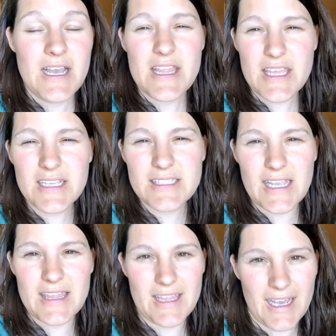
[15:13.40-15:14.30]
things
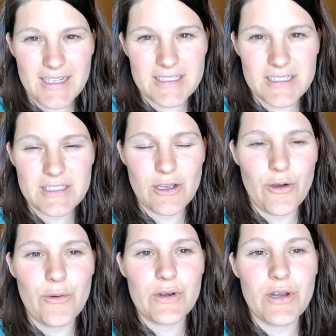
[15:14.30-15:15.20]
like that.
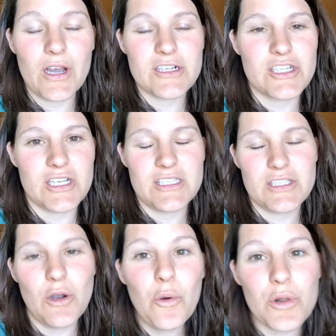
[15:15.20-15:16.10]
So not just
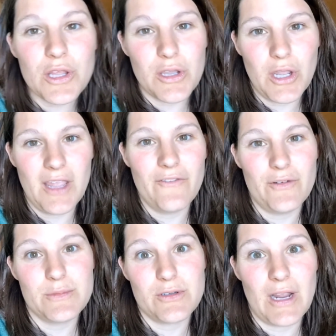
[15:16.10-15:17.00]
totally cooking
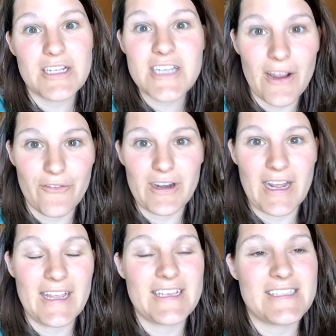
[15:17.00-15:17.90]
from scratch every
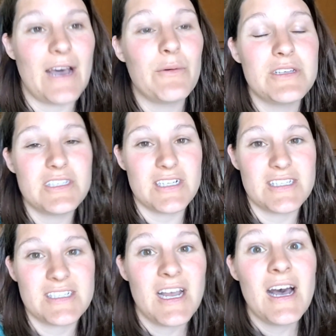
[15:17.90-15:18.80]
night, because that was
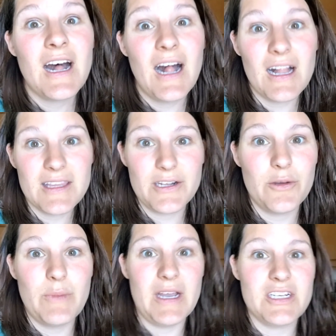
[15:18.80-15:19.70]
just a little
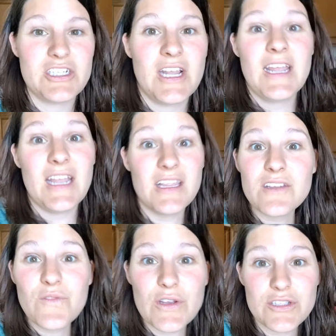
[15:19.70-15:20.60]
much. In the
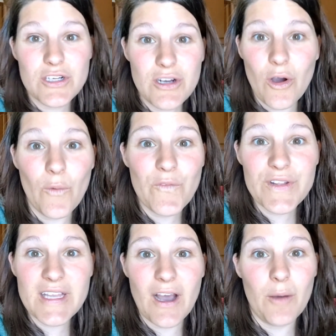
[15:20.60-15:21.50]
future,
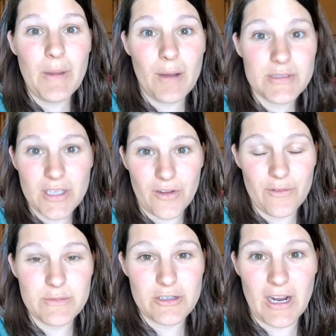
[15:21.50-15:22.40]
hopefully I'll be able to cook
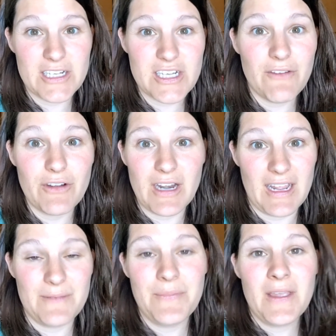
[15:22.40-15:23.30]
from scratch every
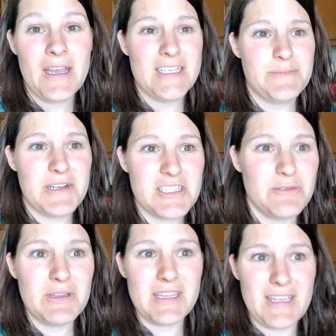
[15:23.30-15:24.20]
night, especially
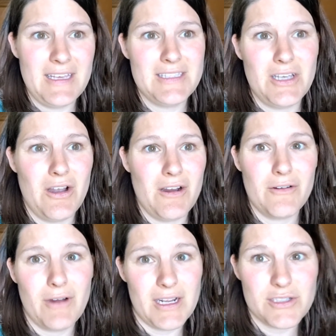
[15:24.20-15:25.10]
when the kids are
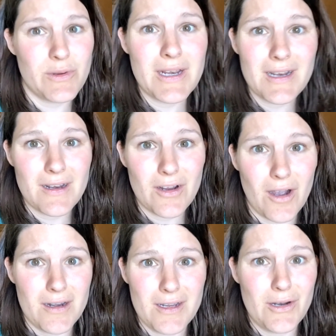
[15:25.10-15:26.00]
graduated and
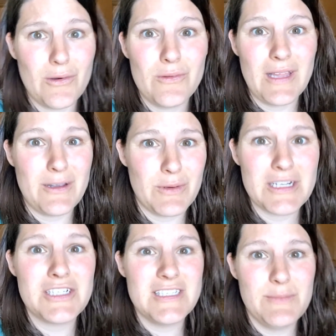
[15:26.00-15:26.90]
gone, you know? Like when it's
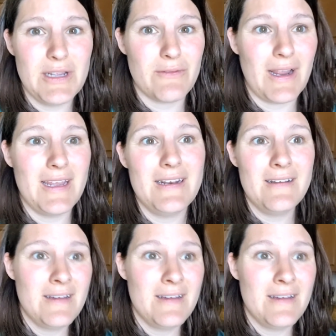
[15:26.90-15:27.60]
just me and Ryan,